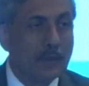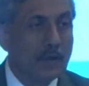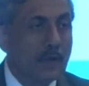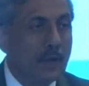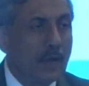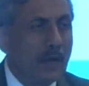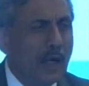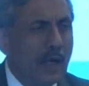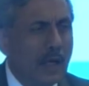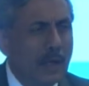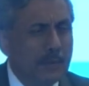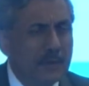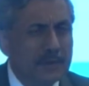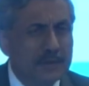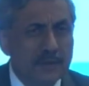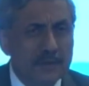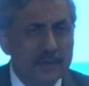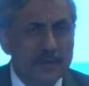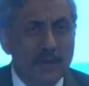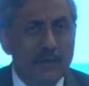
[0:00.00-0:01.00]
I'll be
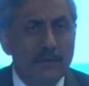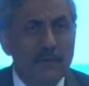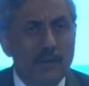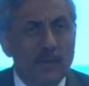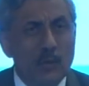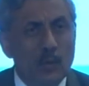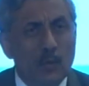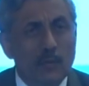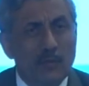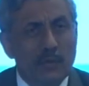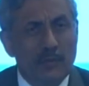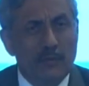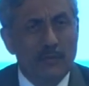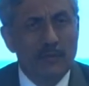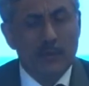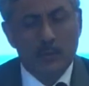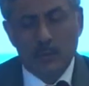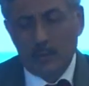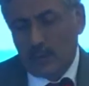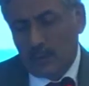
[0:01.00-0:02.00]
just giving overview of